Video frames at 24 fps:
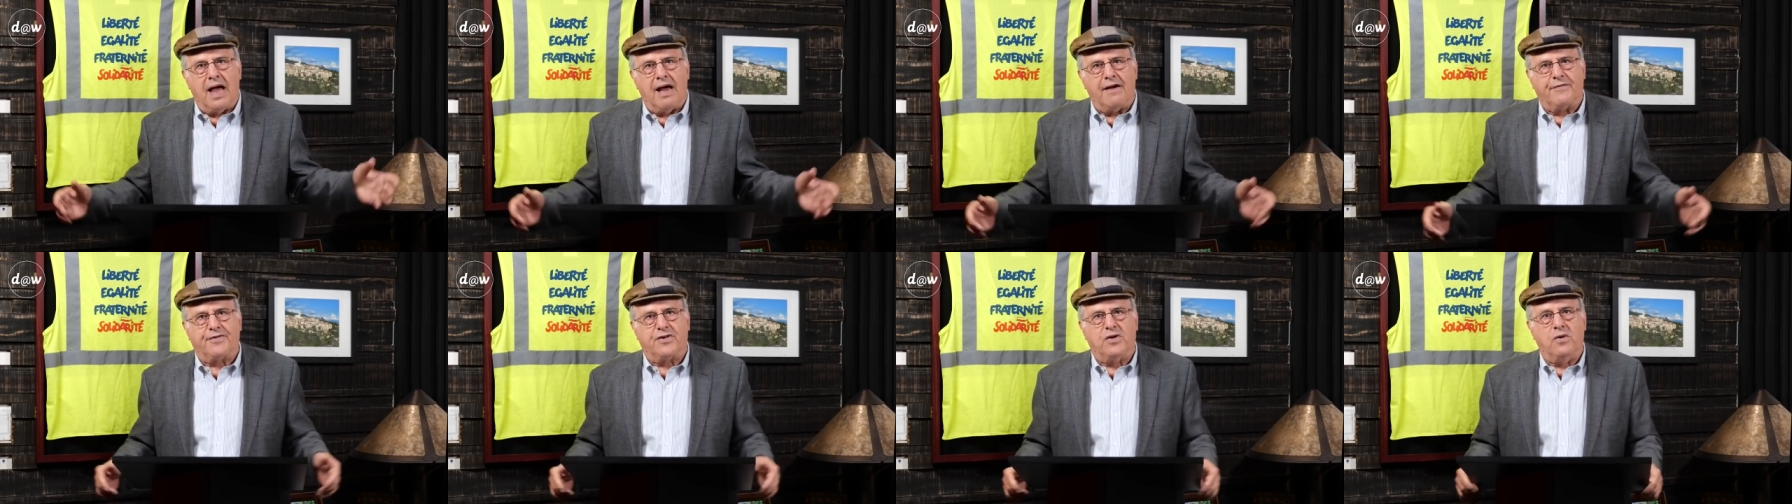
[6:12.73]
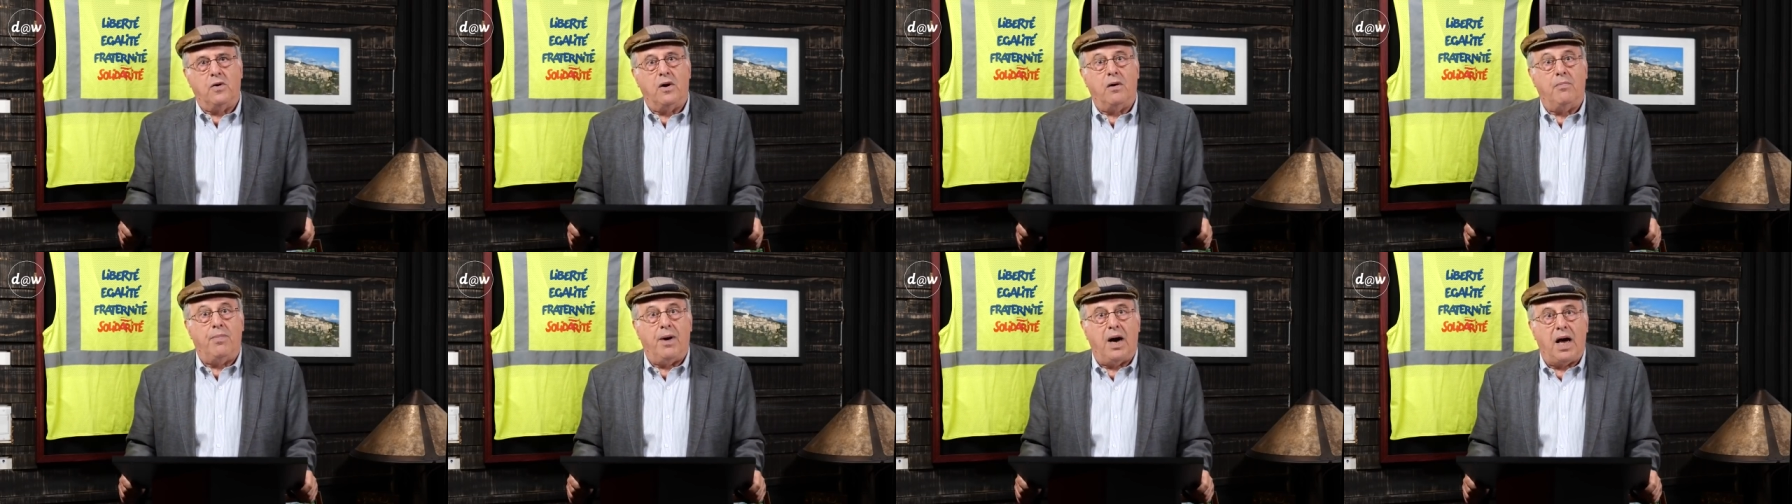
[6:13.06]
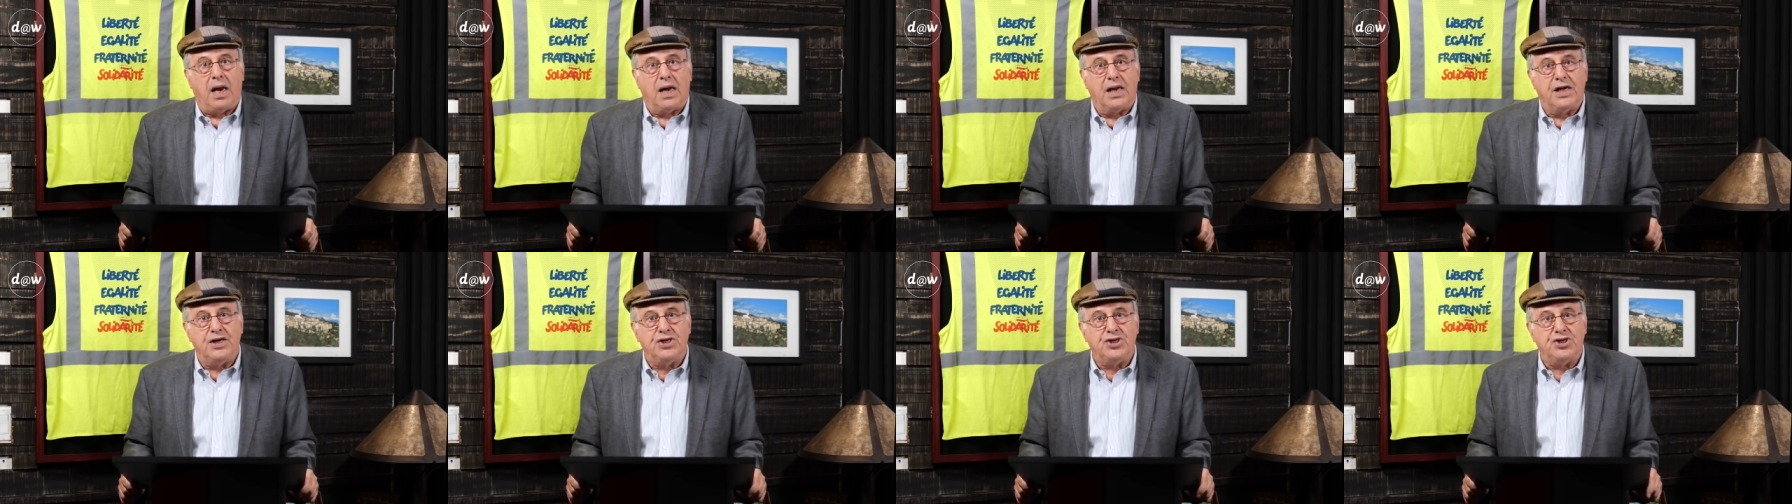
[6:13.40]
have to
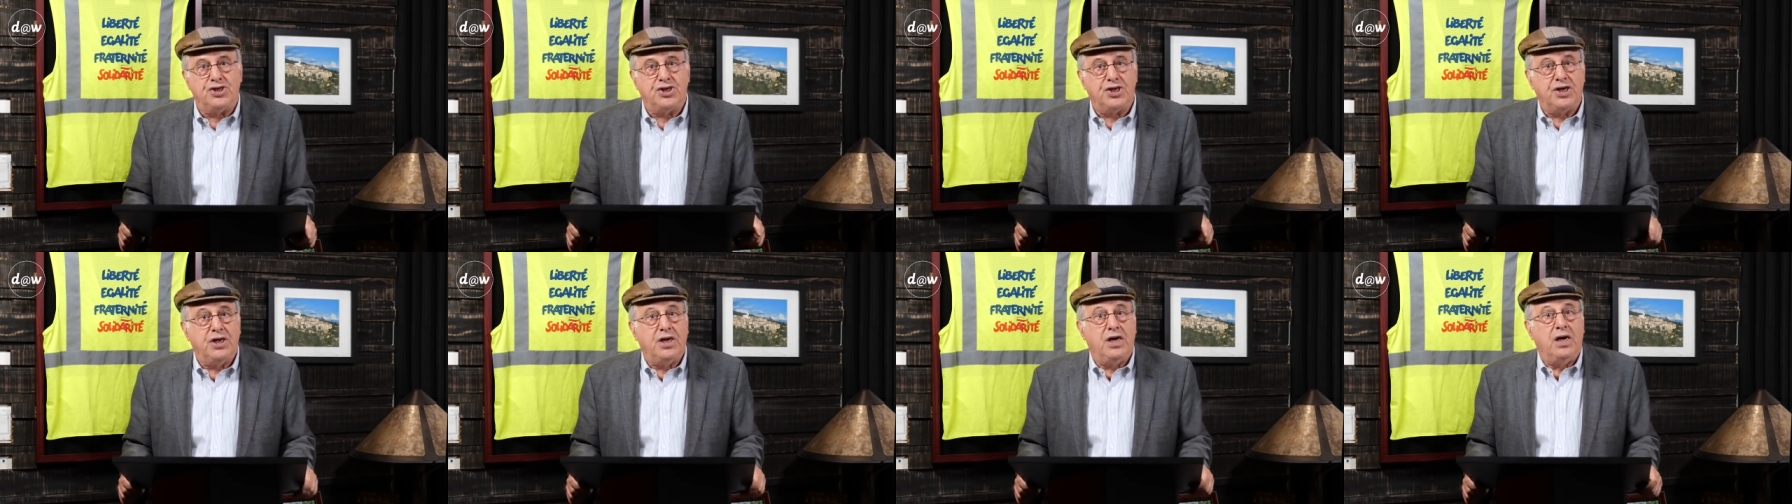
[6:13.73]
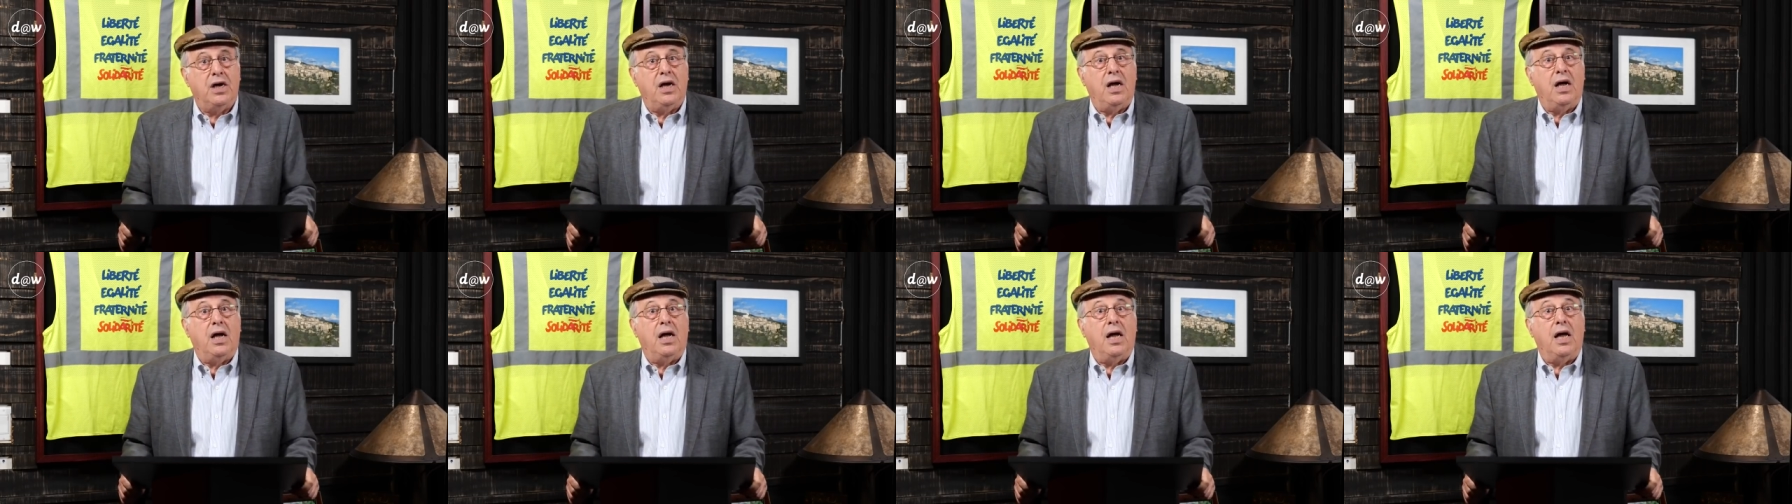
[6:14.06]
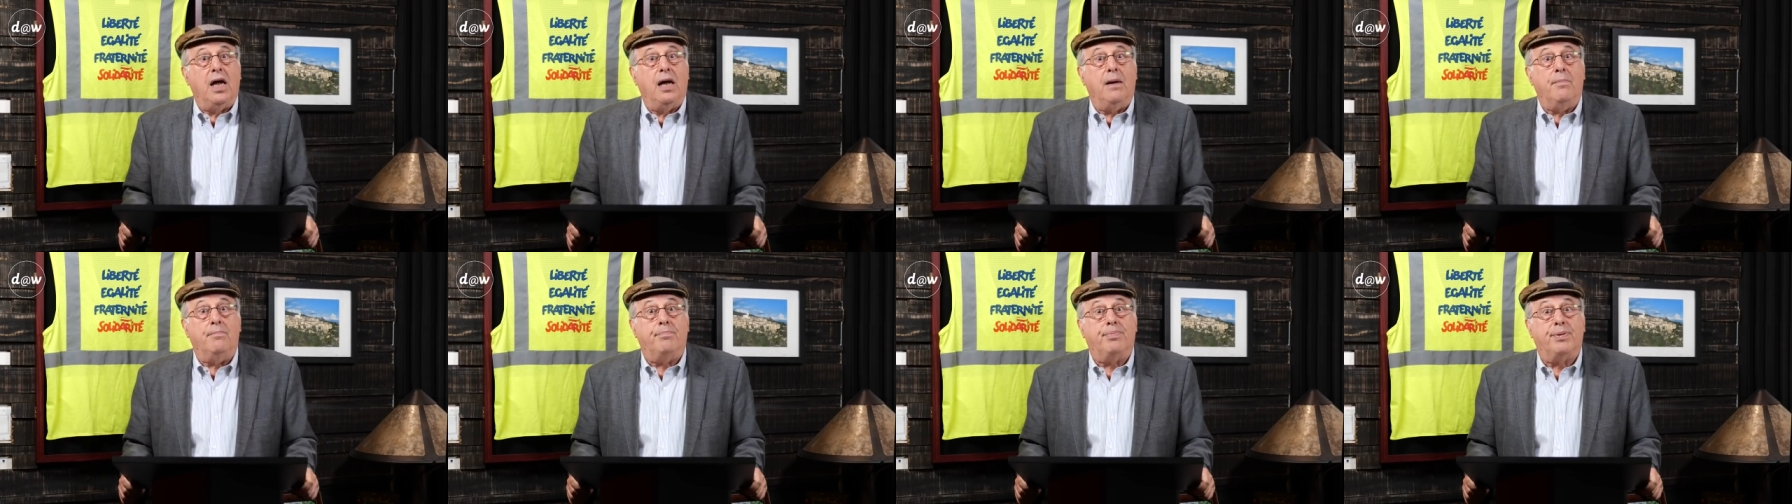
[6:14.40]
abolish
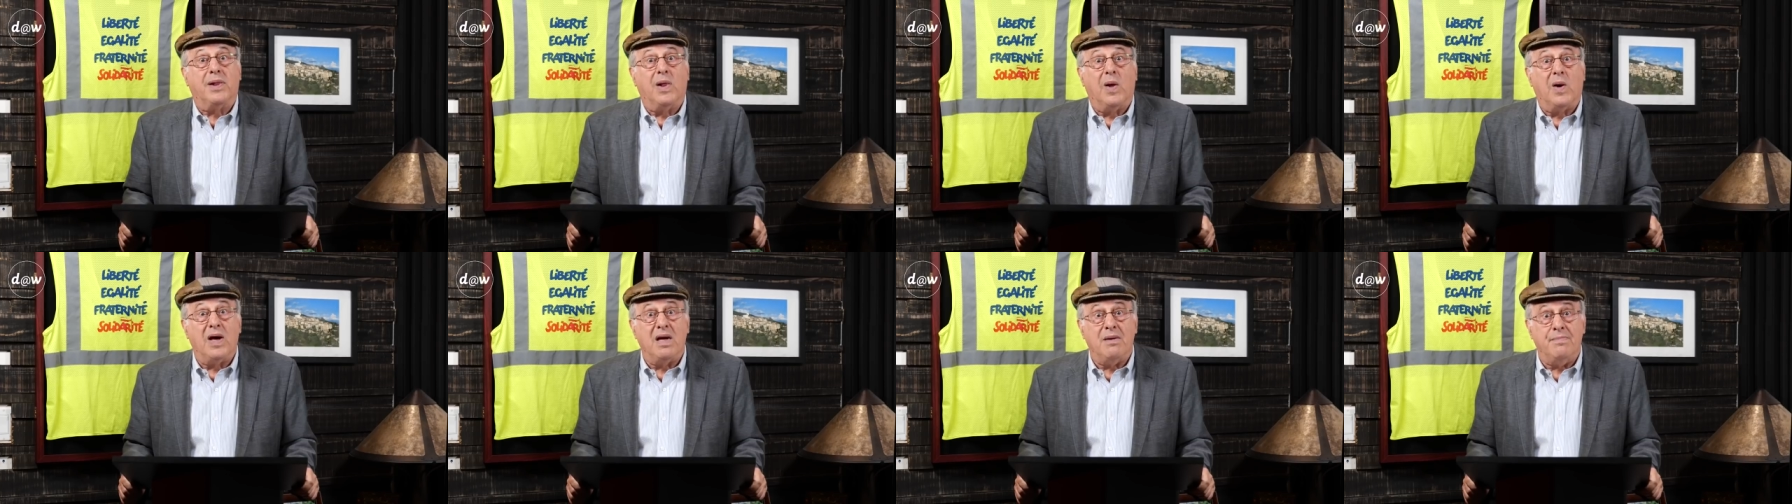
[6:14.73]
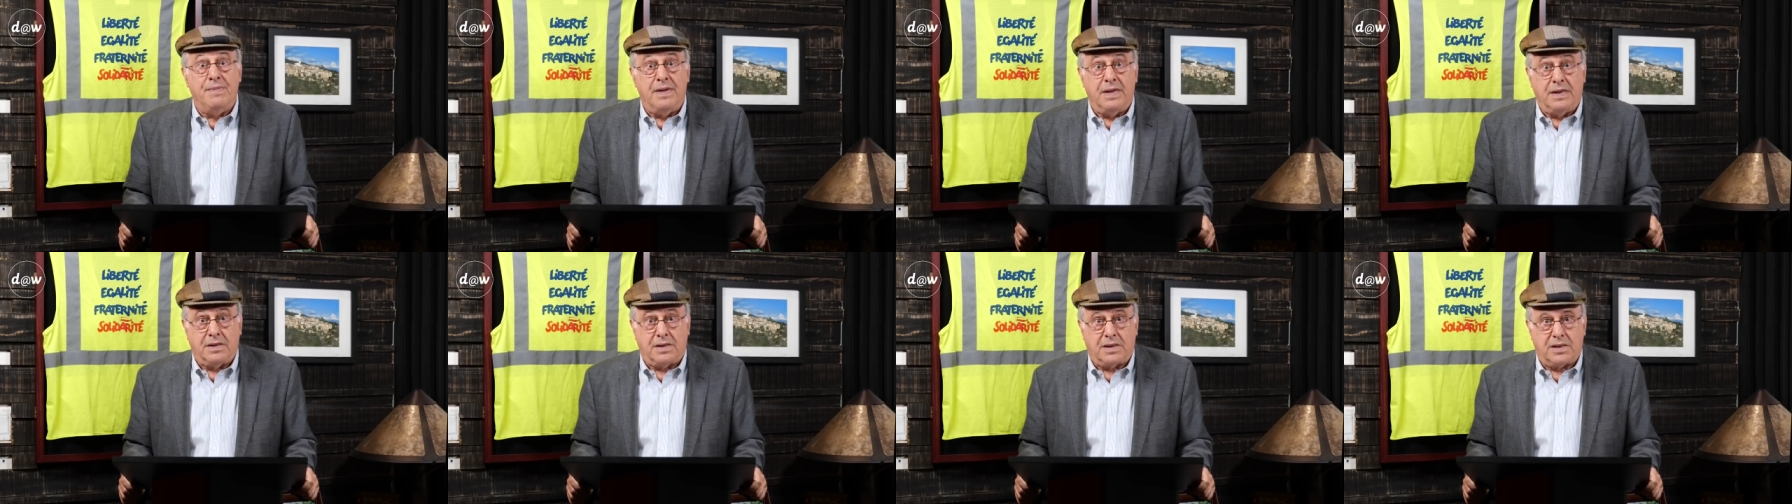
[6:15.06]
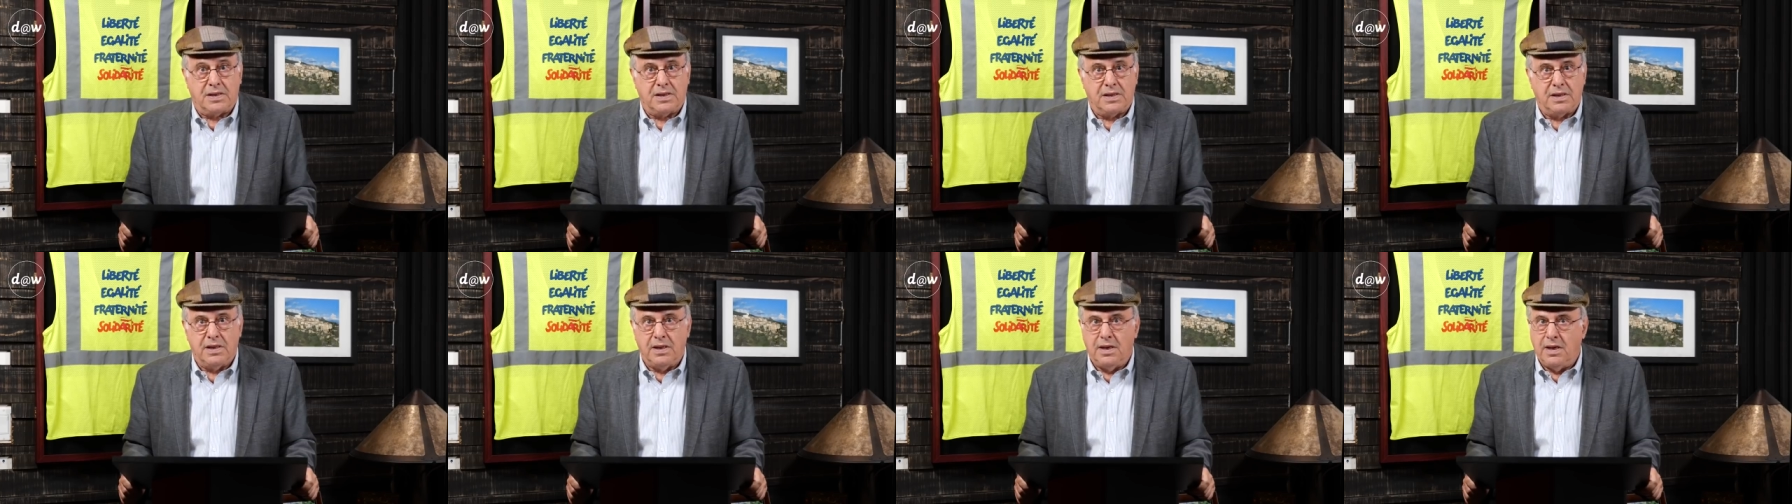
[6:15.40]

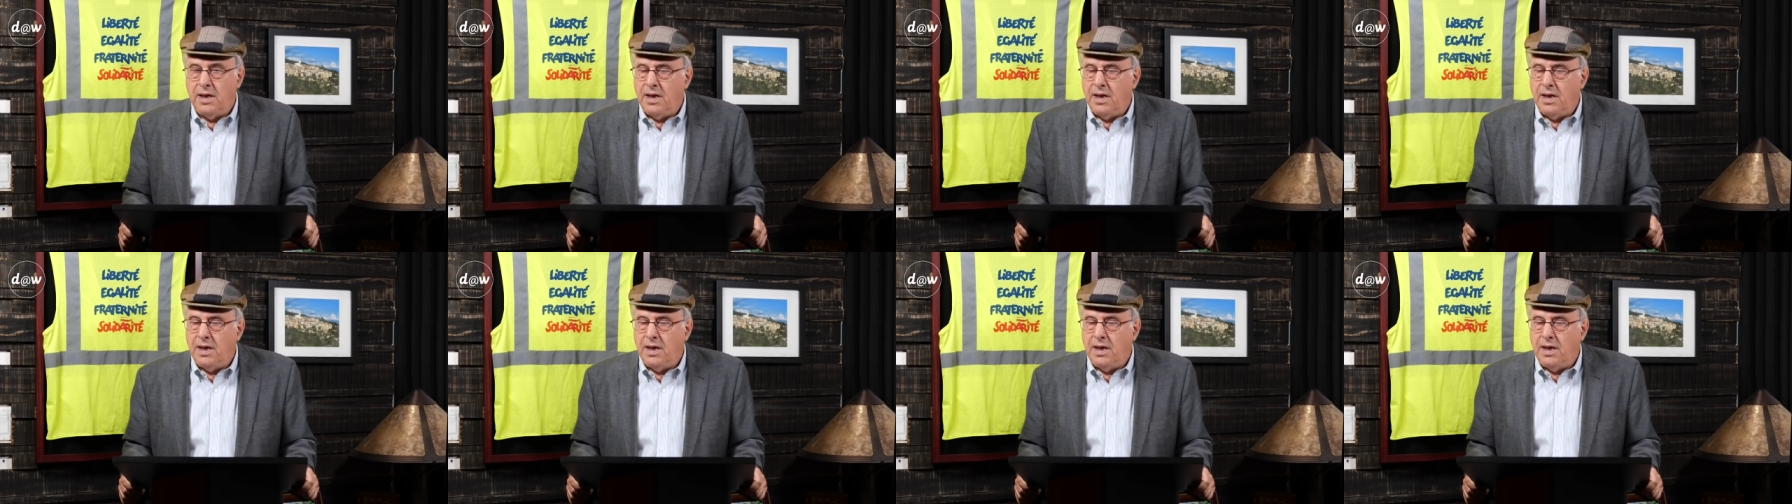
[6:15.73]
employment.